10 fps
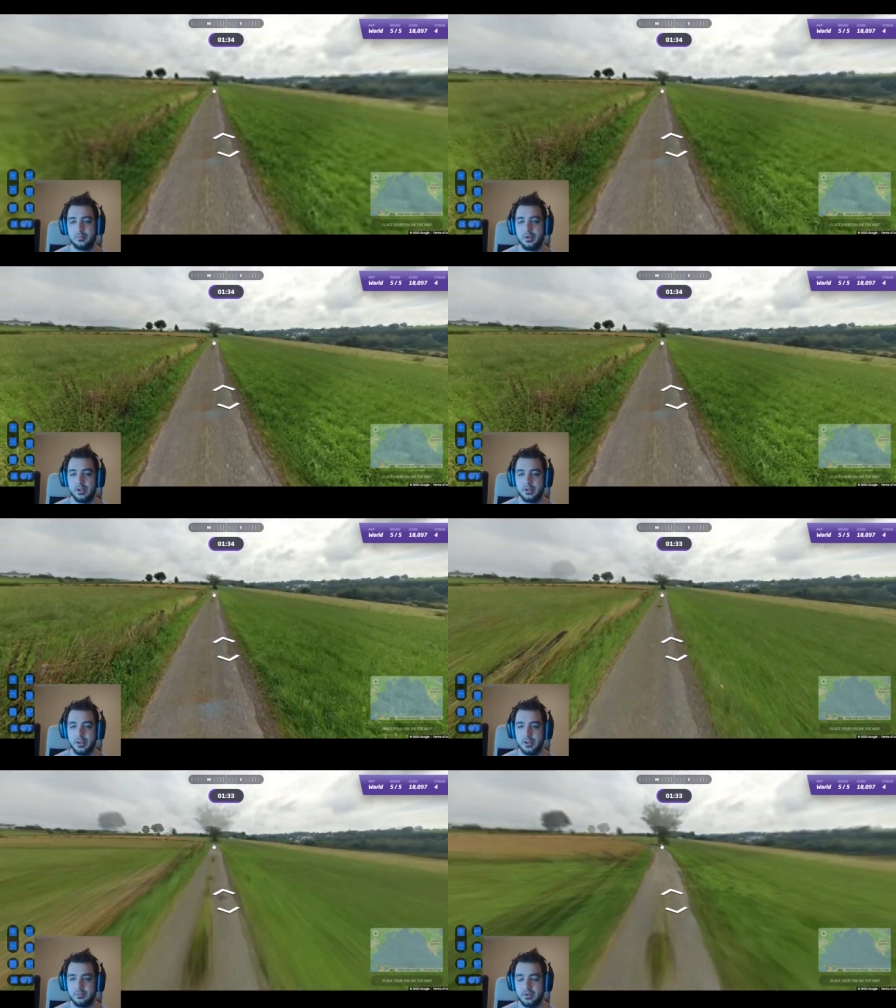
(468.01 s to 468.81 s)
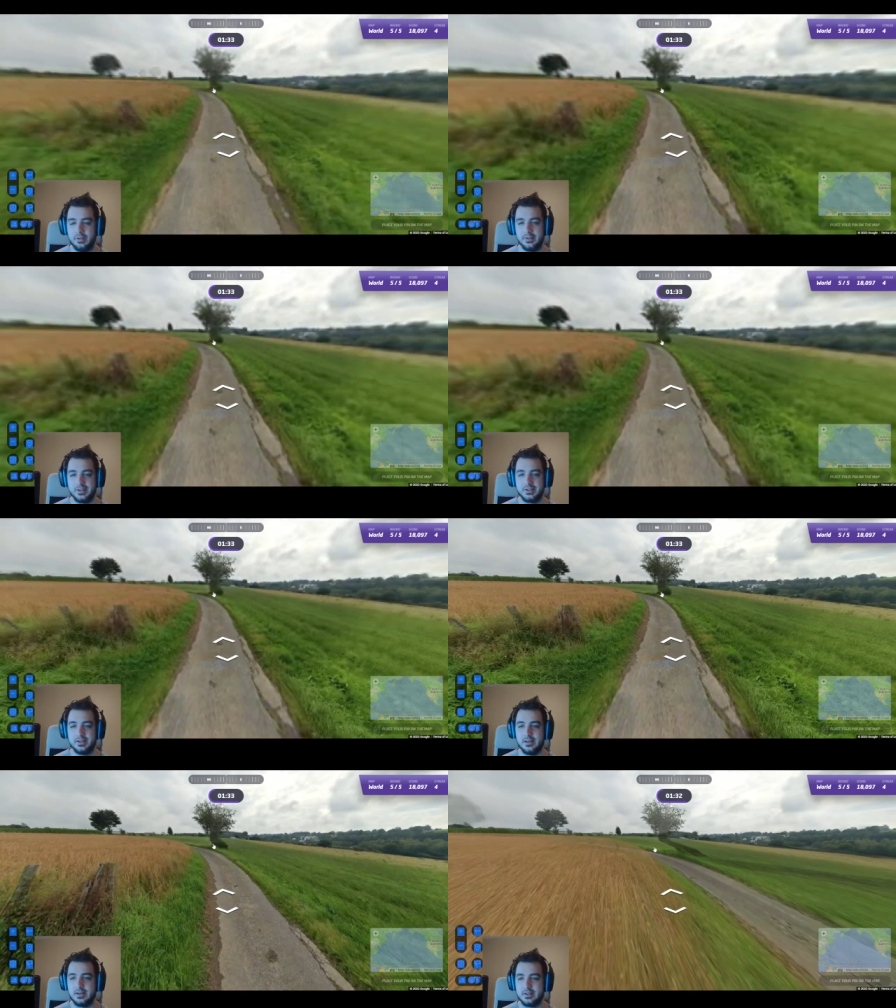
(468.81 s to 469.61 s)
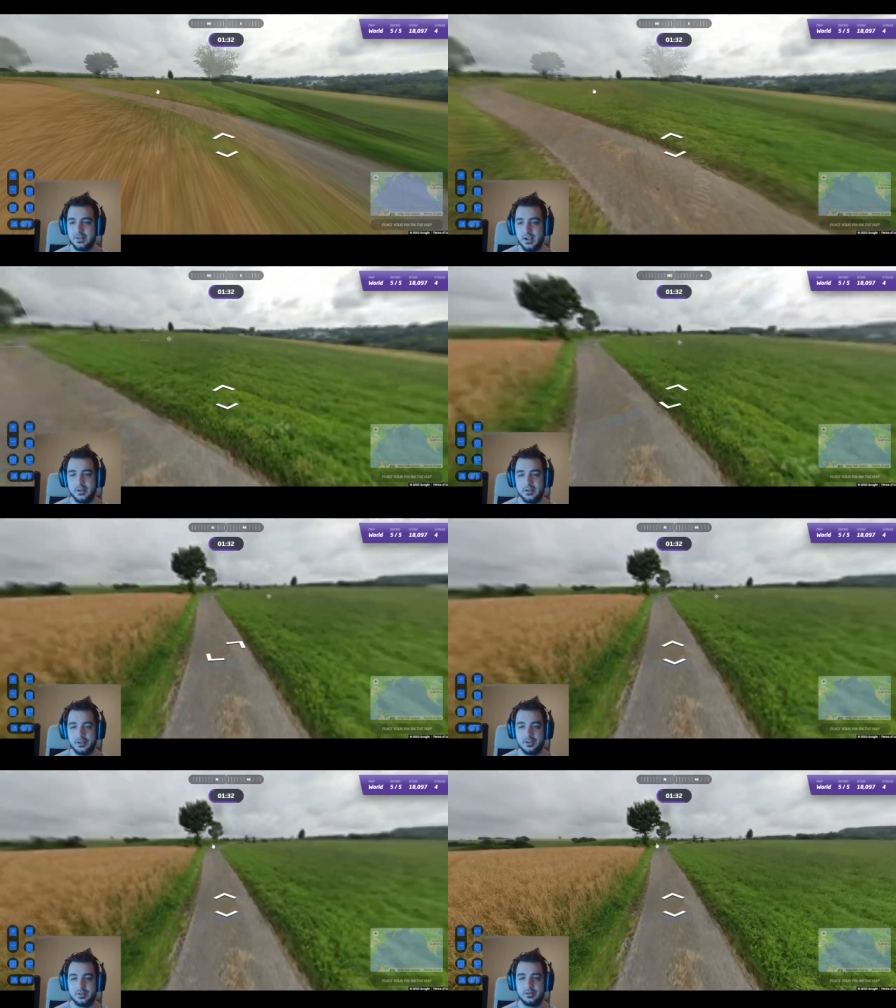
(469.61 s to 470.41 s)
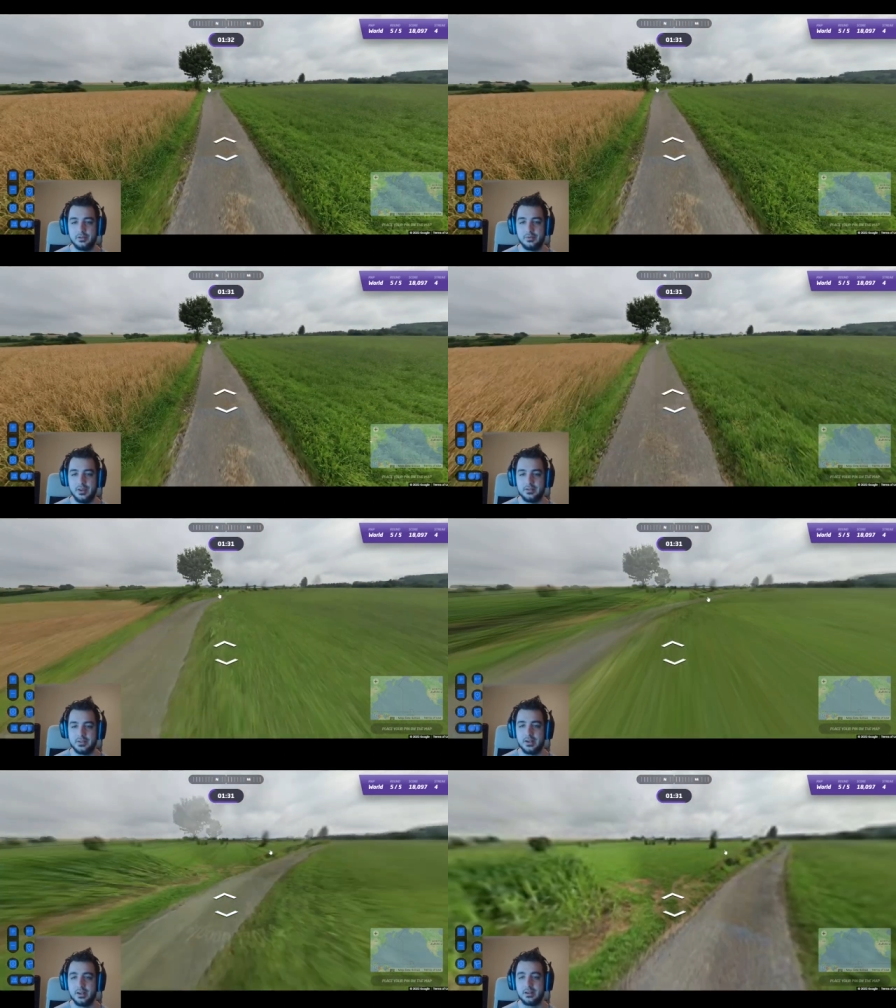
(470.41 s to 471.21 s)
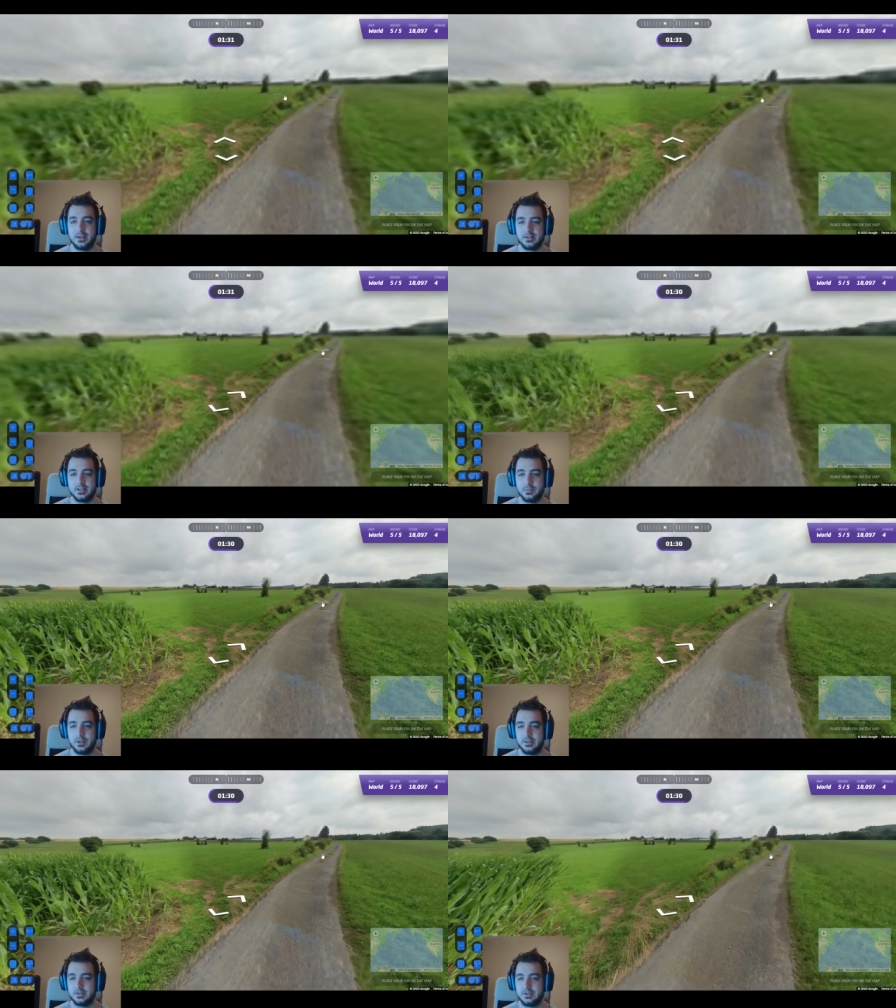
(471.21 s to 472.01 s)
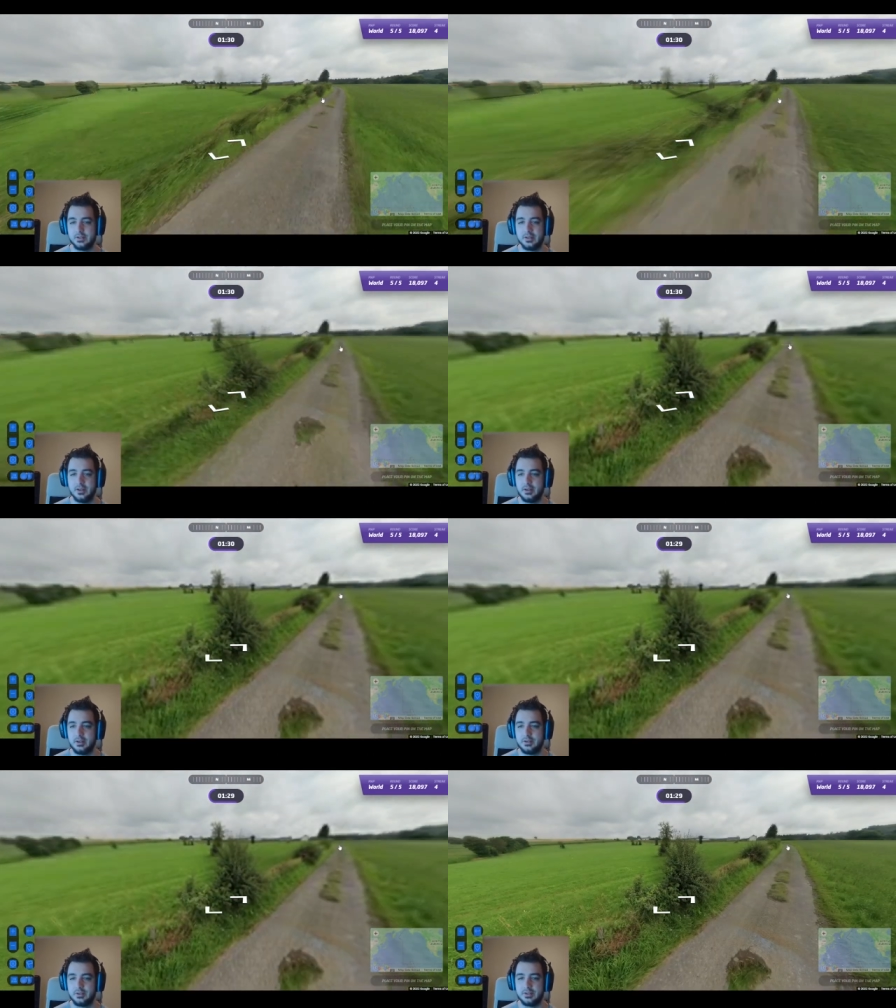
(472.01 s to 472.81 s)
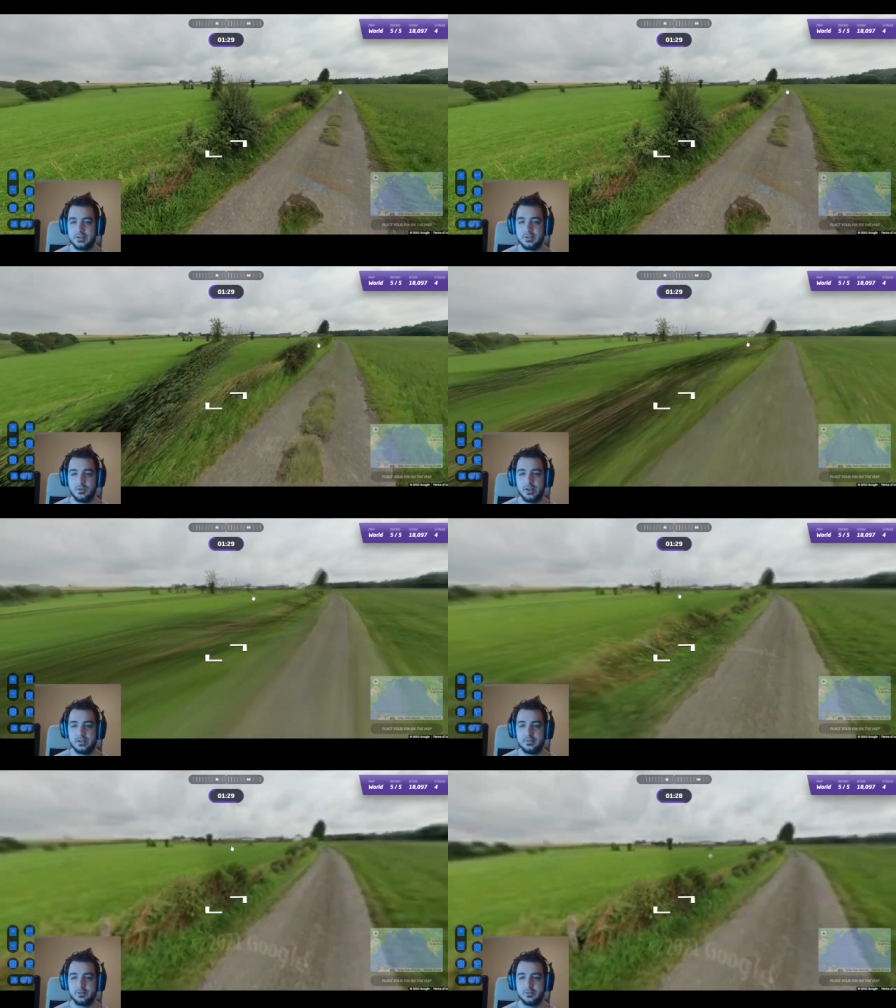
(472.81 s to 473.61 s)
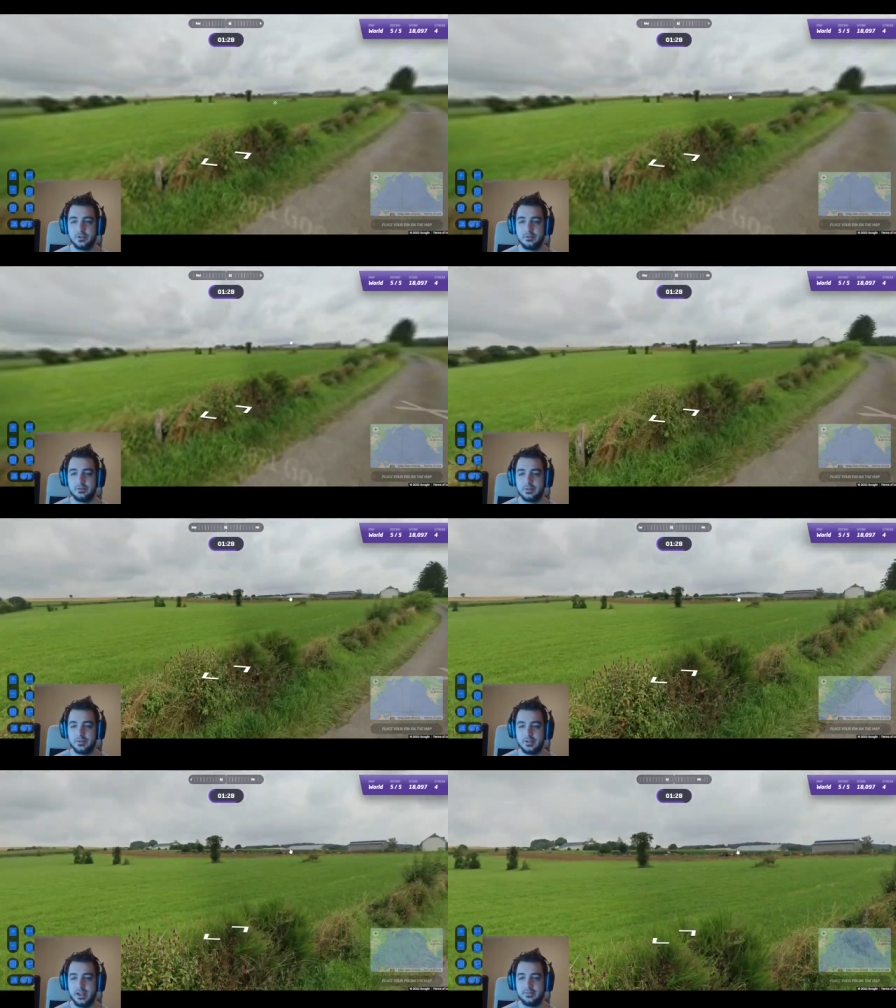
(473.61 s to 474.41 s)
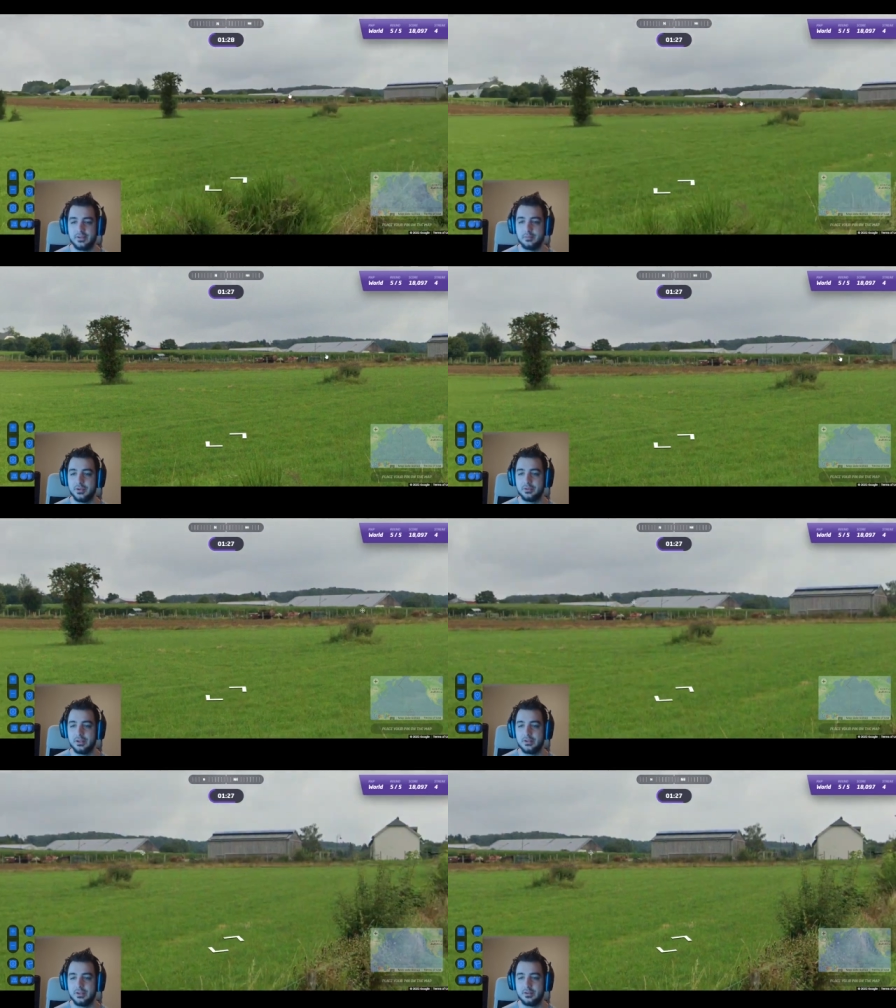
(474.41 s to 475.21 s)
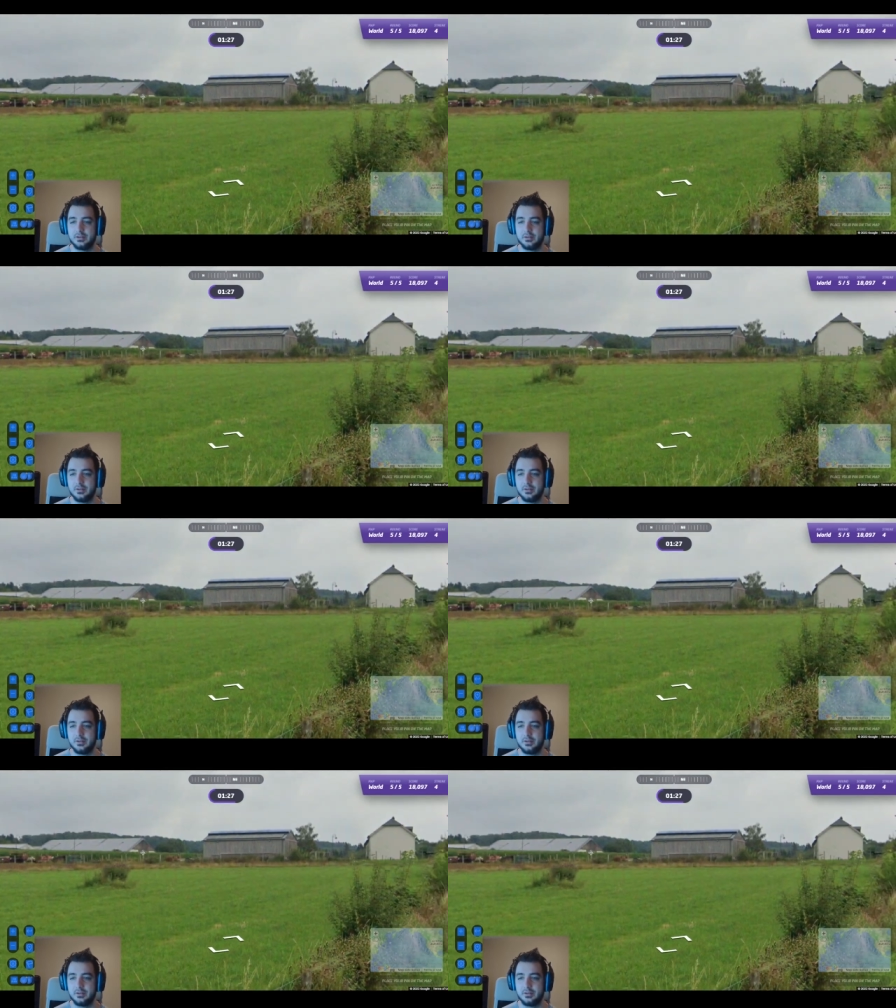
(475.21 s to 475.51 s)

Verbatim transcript: But again, we have not seen any signage. We haven't seen any license plates. So this is quite difficult. We do start to have some buildings here.